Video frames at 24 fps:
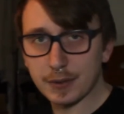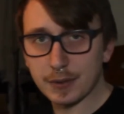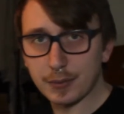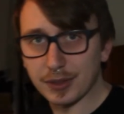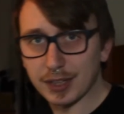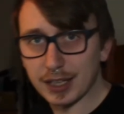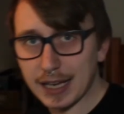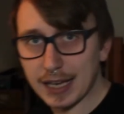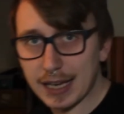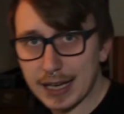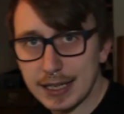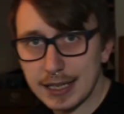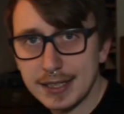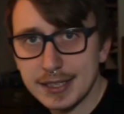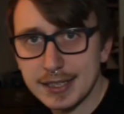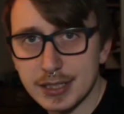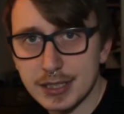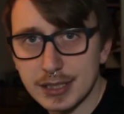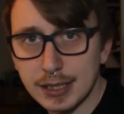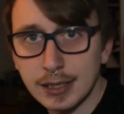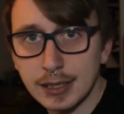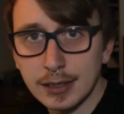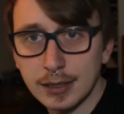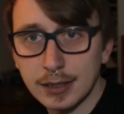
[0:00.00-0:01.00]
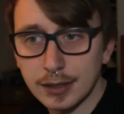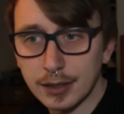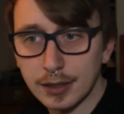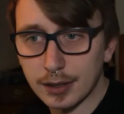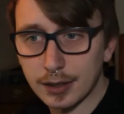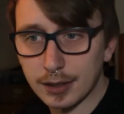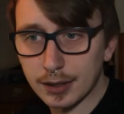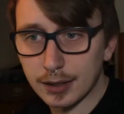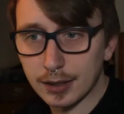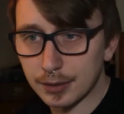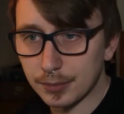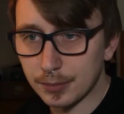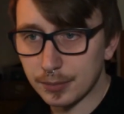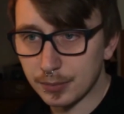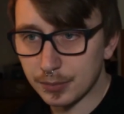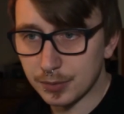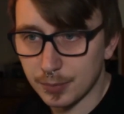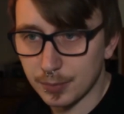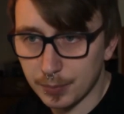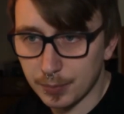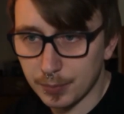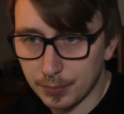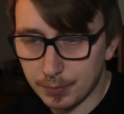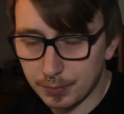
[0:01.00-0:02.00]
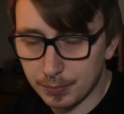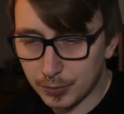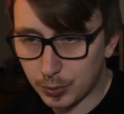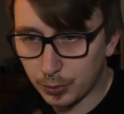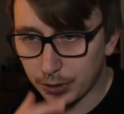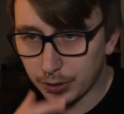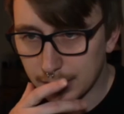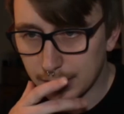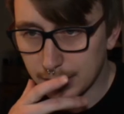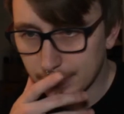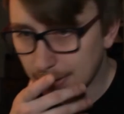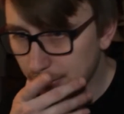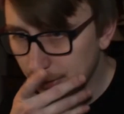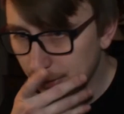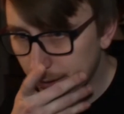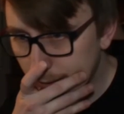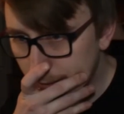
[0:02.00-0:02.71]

the case that I'm talking about.